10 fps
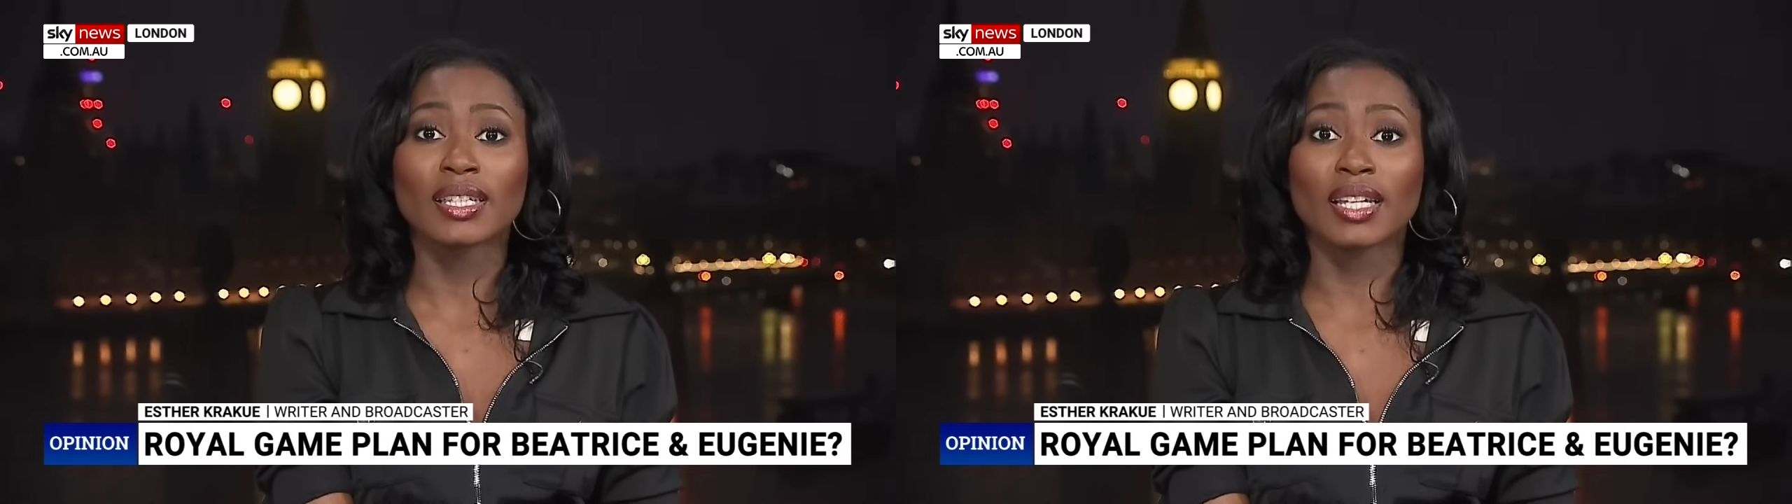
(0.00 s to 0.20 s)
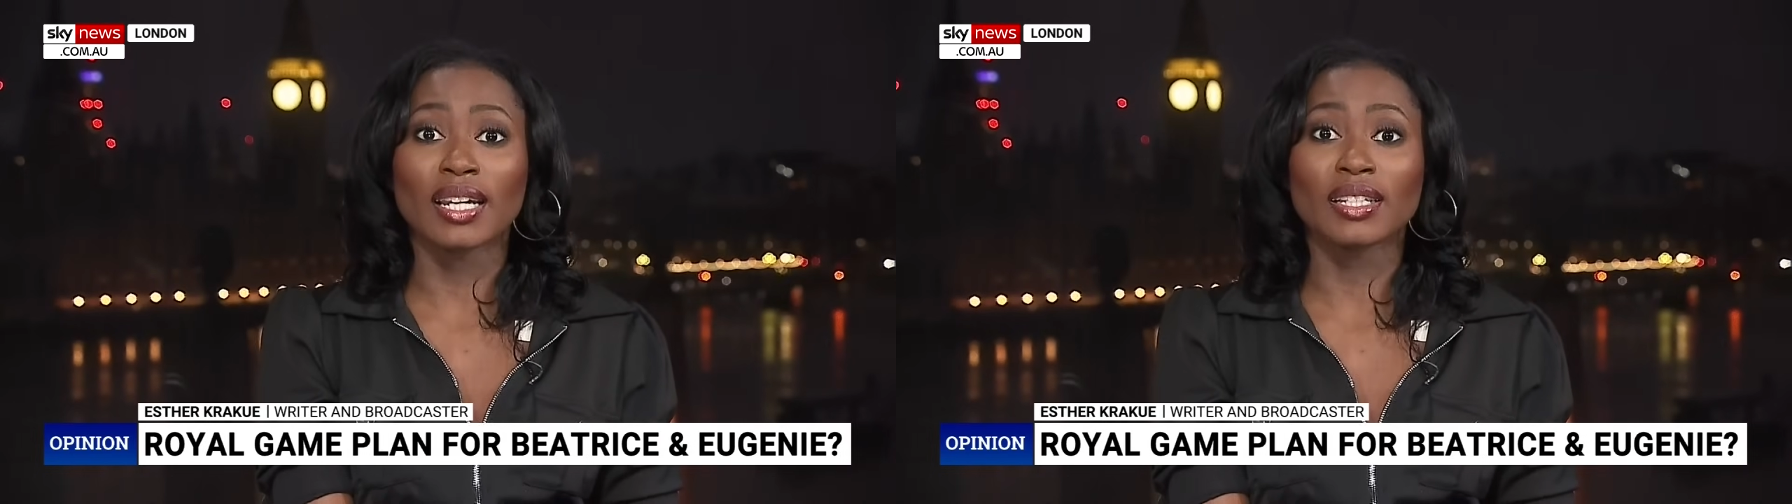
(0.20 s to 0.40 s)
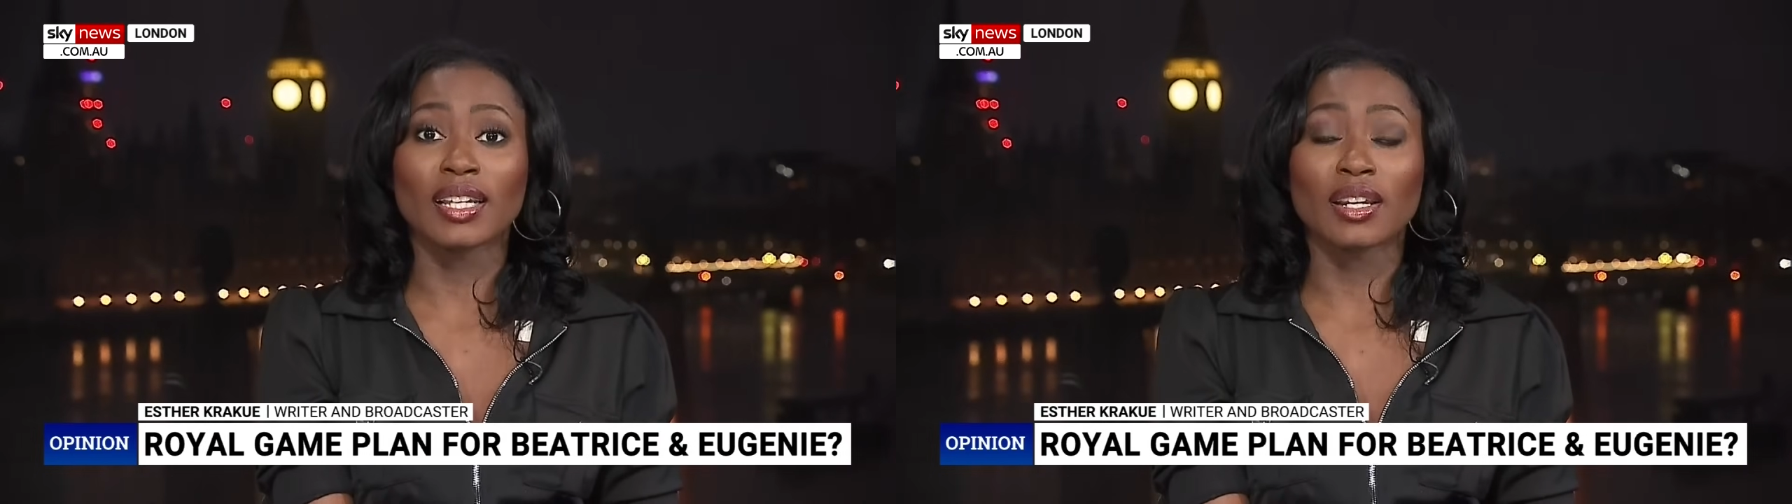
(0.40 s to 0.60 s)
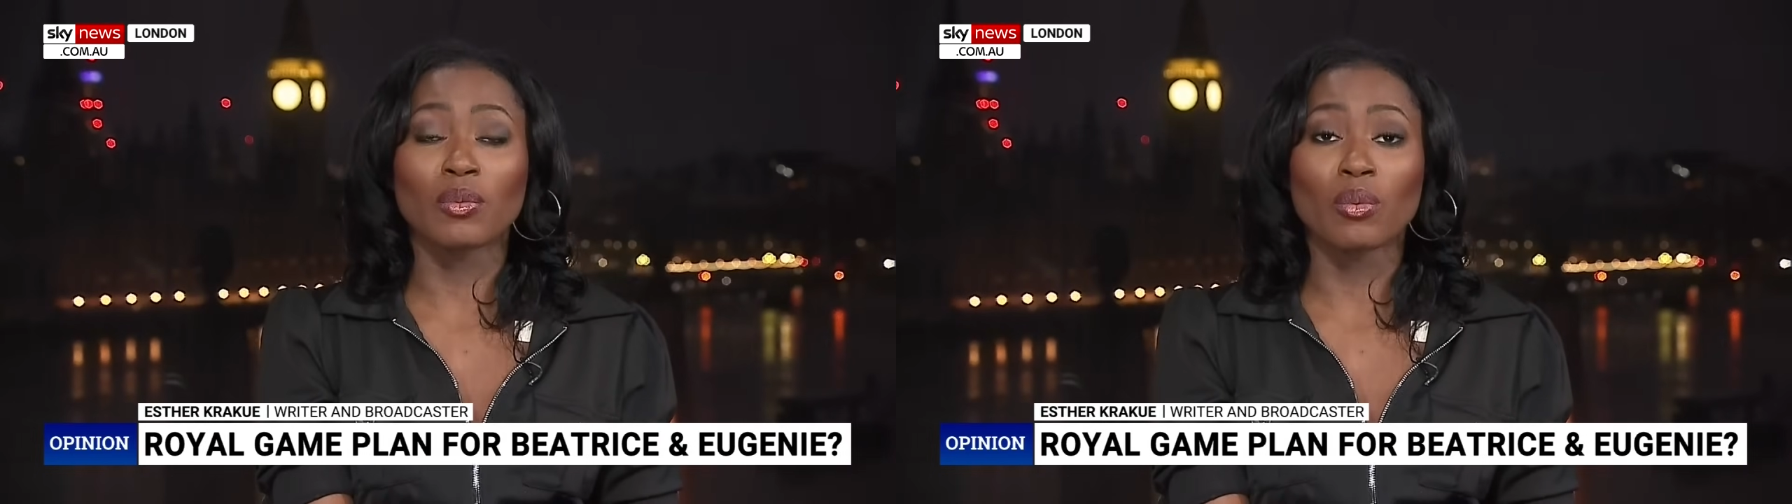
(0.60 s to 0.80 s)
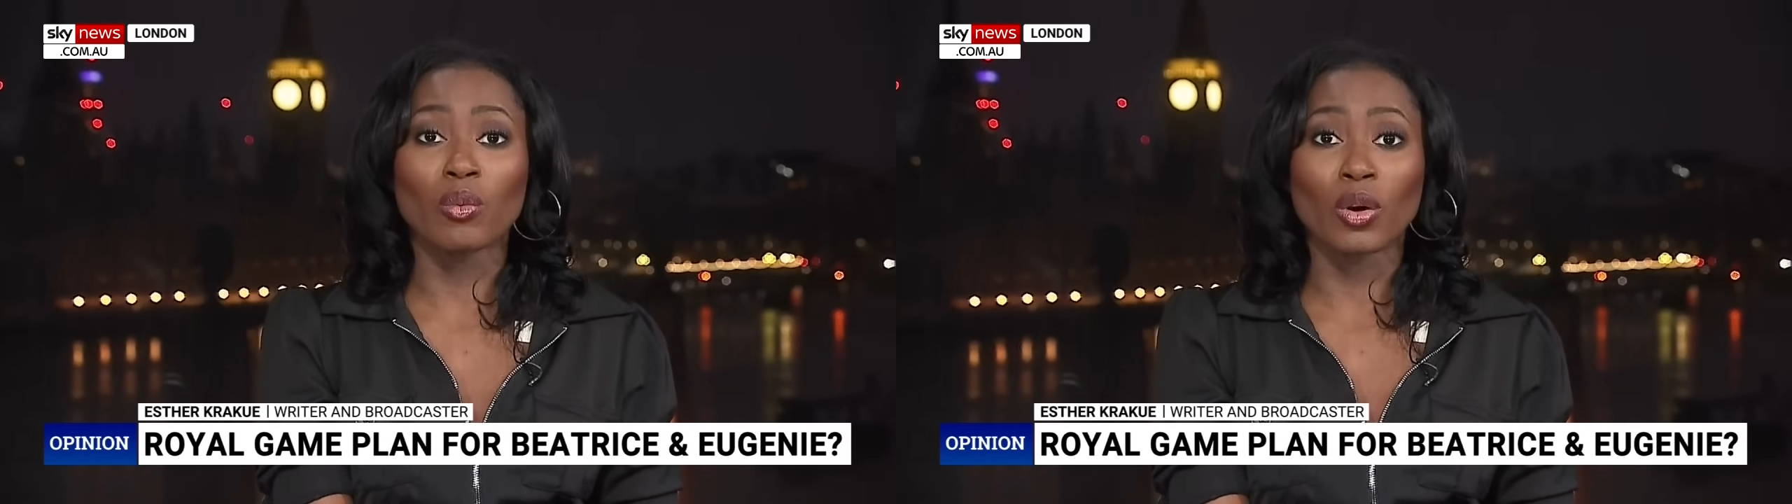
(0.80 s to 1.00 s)
than than
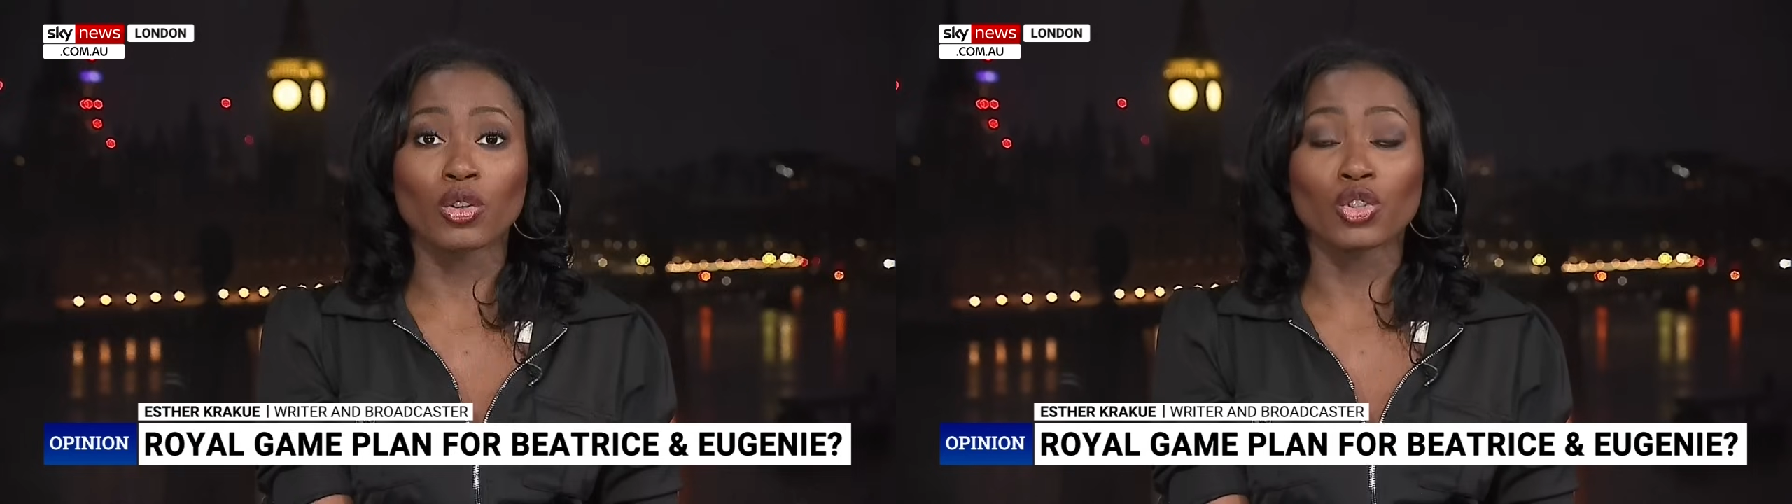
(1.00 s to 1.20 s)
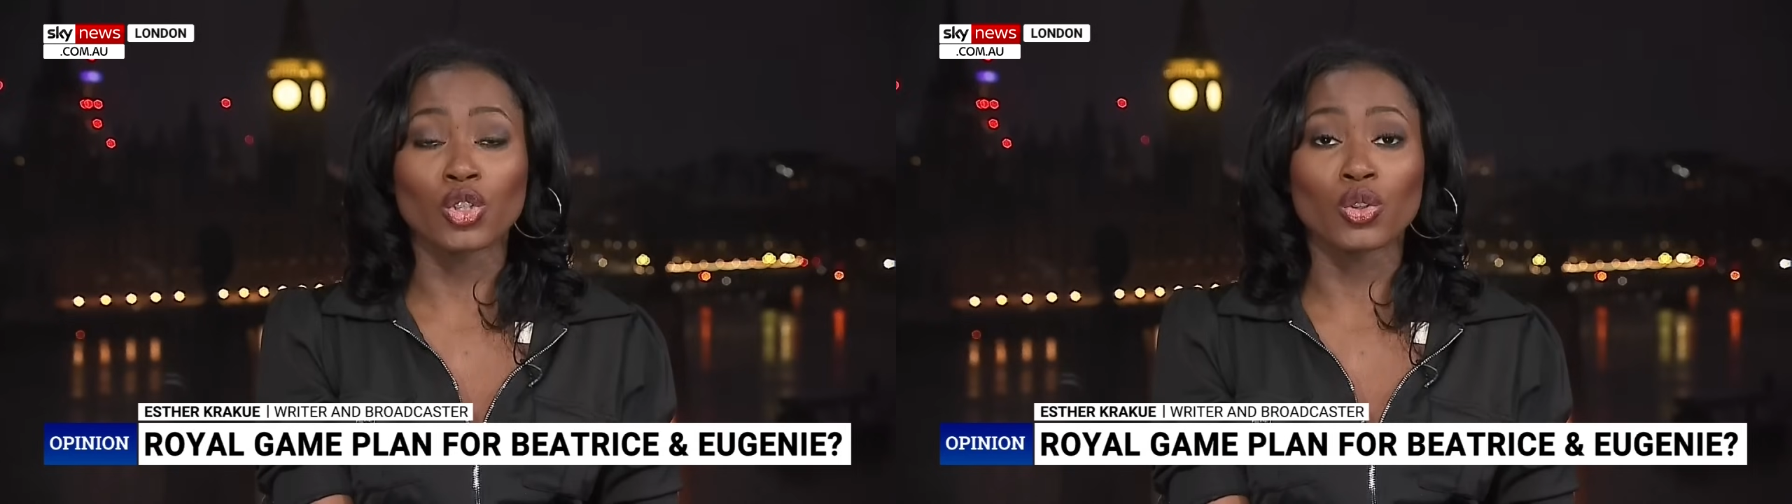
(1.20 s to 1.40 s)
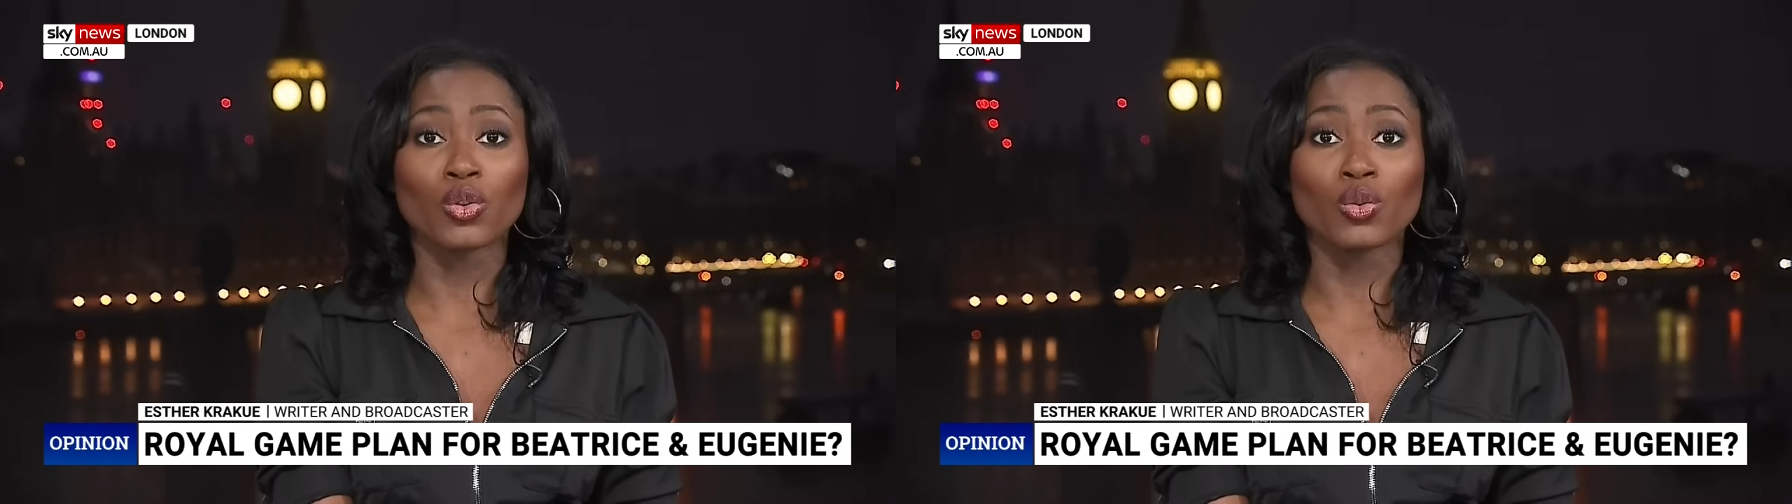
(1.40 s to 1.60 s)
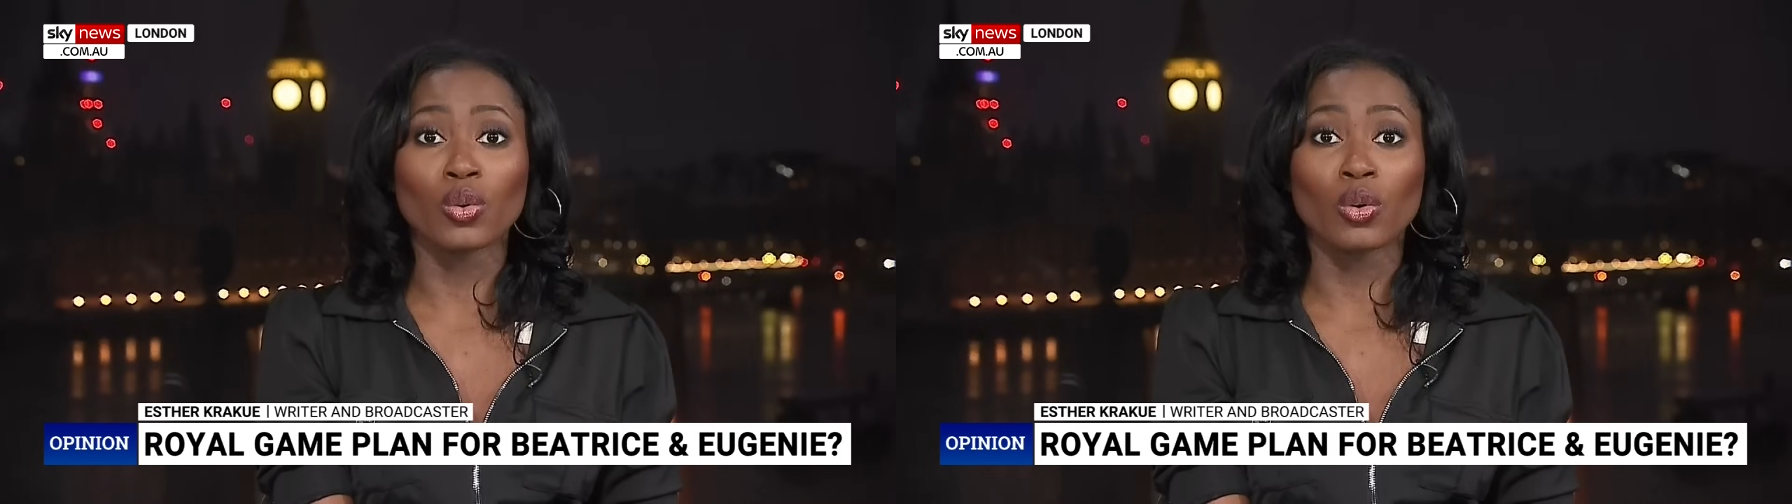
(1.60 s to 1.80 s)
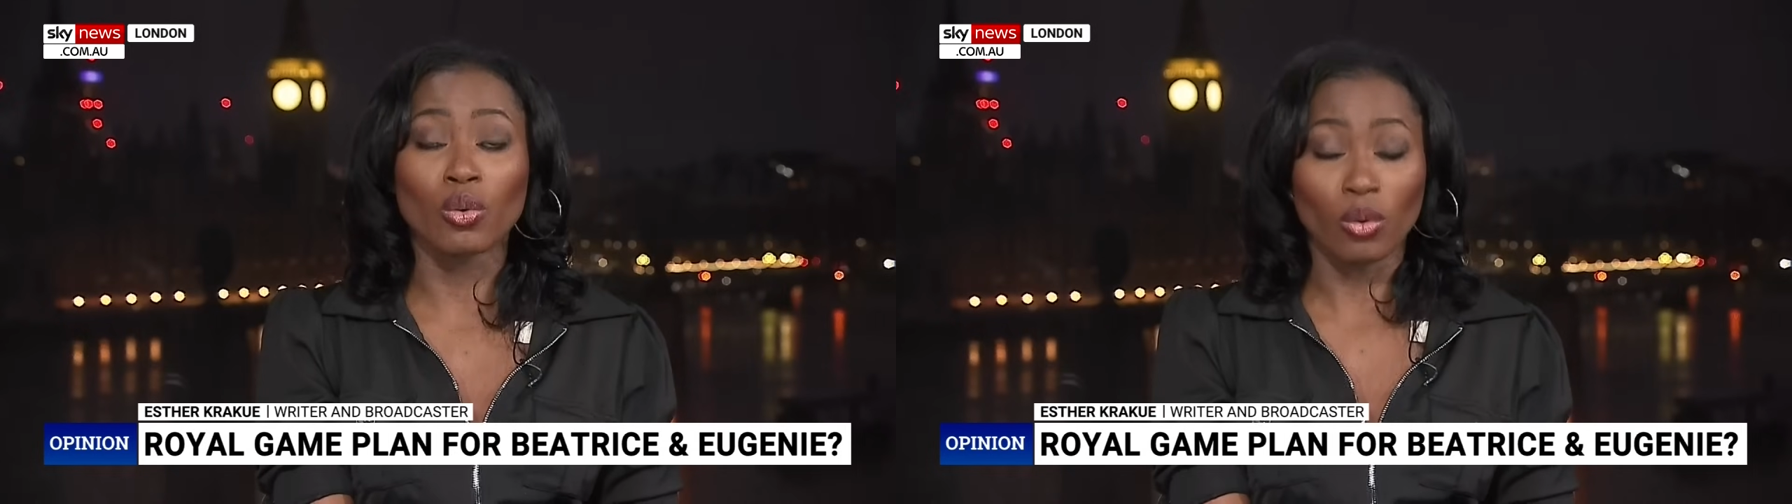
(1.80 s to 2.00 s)
one or two,